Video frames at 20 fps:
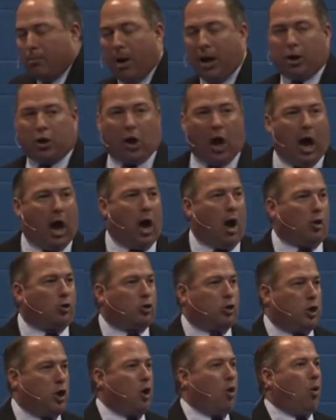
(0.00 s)

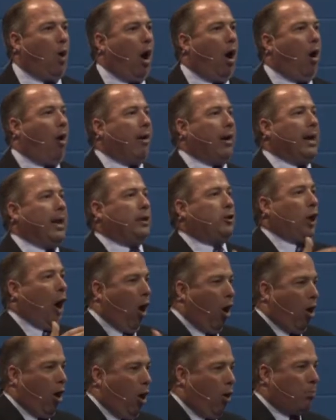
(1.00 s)
because you are an
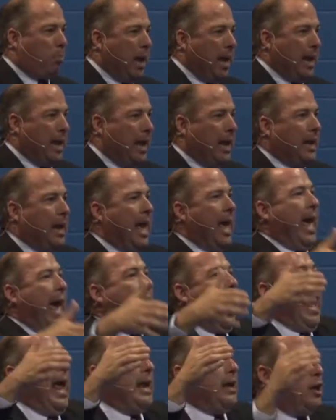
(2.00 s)
eternal being
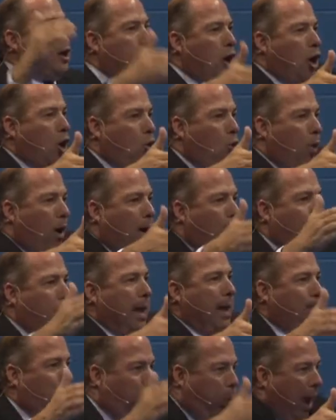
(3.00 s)
and you will
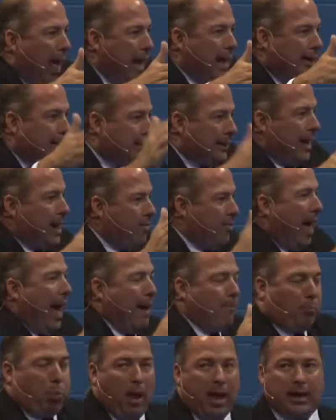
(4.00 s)
be placed in
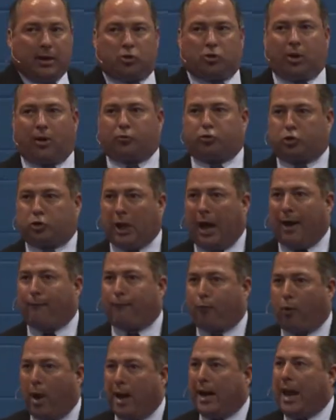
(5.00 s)
that place of
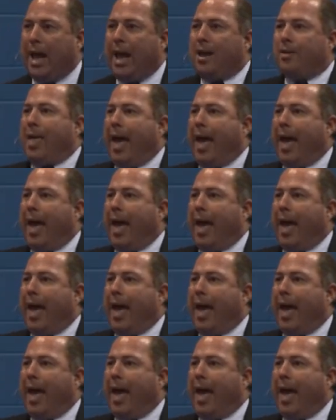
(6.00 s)
suffering,